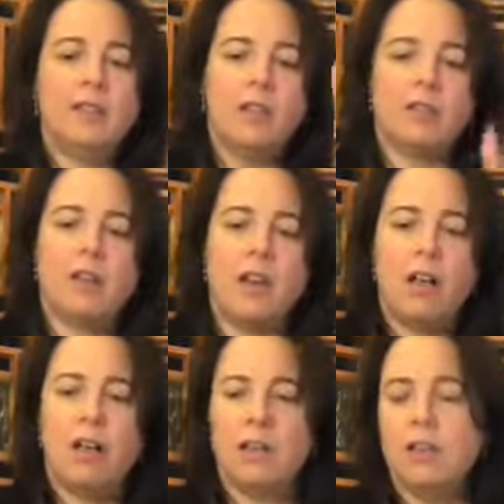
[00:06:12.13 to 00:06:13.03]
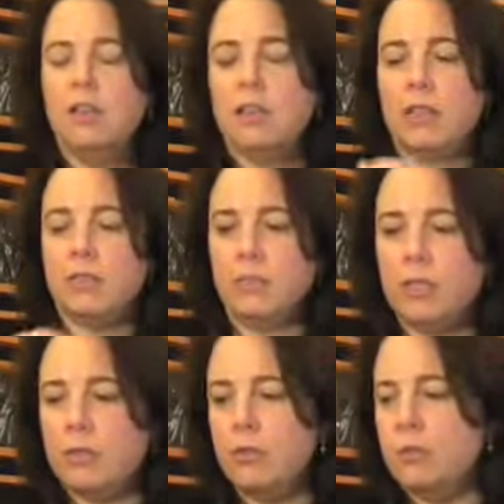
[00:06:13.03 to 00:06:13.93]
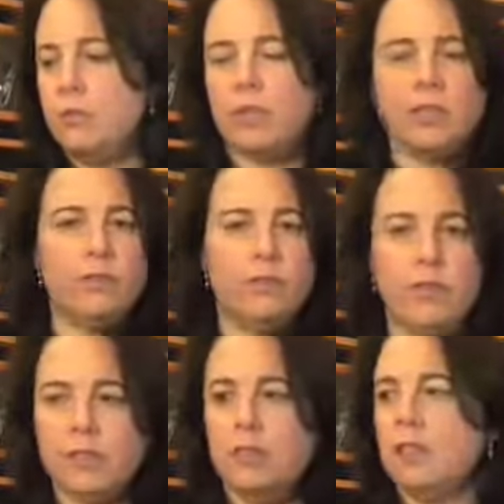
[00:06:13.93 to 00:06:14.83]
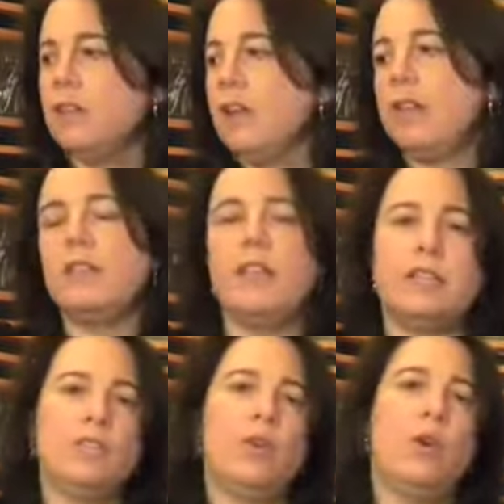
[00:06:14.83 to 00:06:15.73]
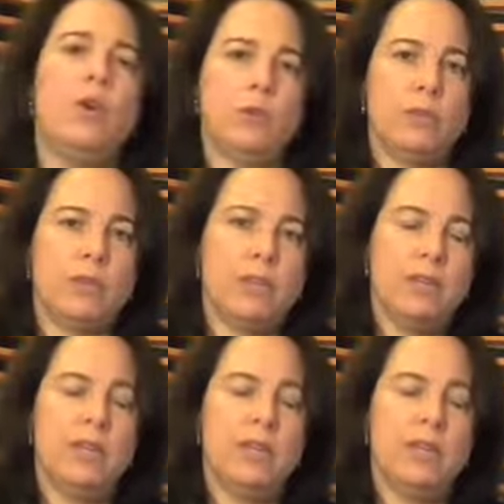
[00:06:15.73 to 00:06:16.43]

Let's cull, let's reduce, let's filter, and let's host.